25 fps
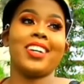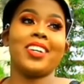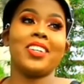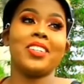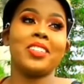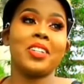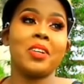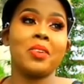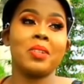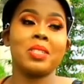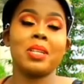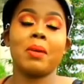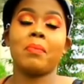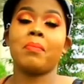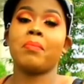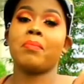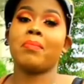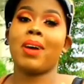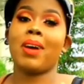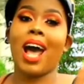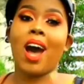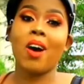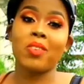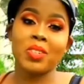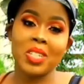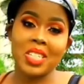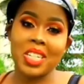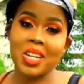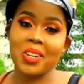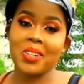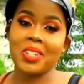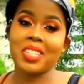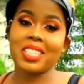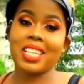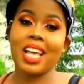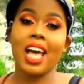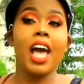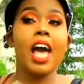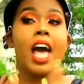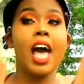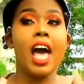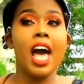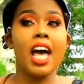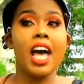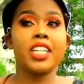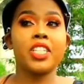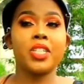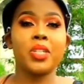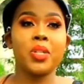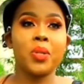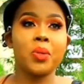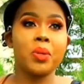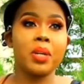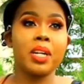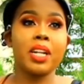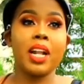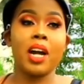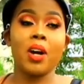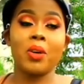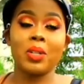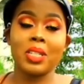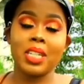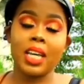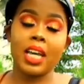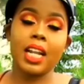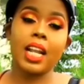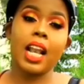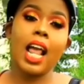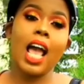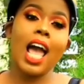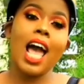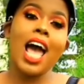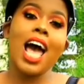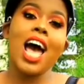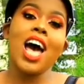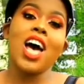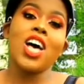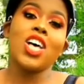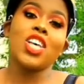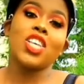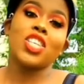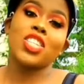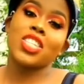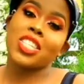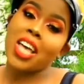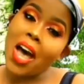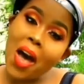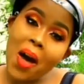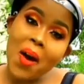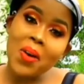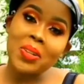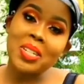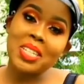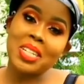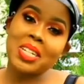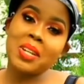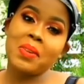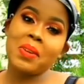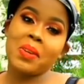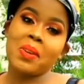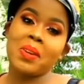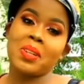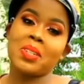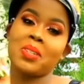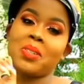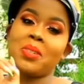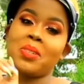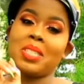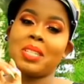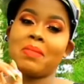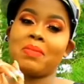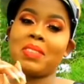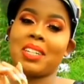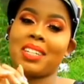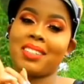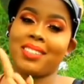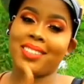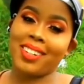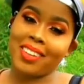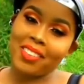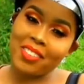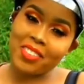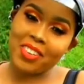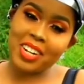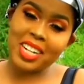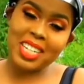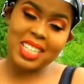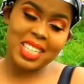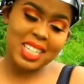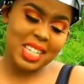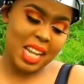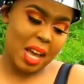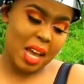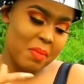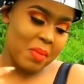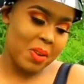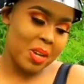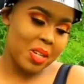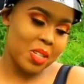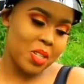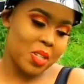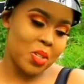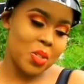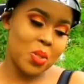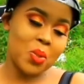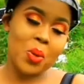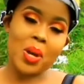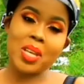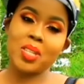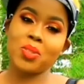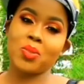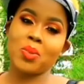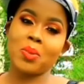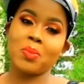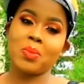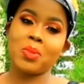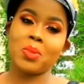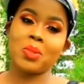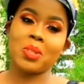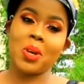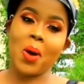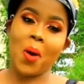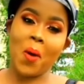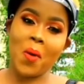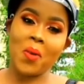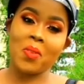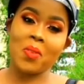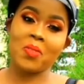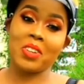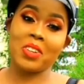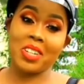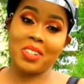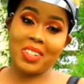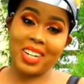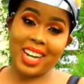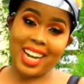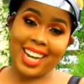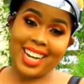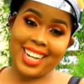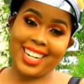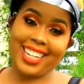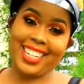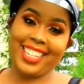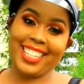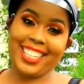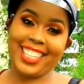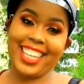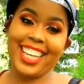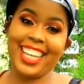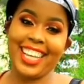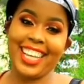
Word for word: around because I'm outdoors and you know in a hotel. So today we're going to do something different. I'm going to do a swimsuit haul for you guys.